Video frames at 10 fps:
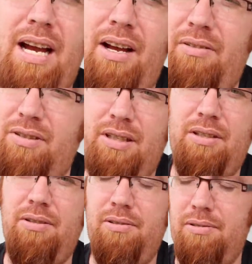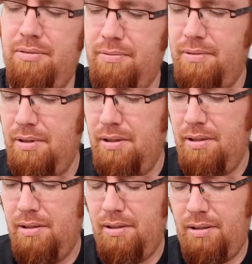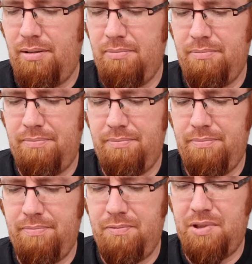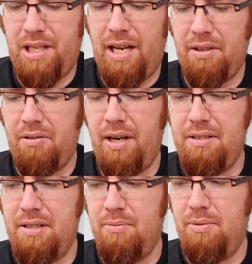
now, so um, it's kind of crazy.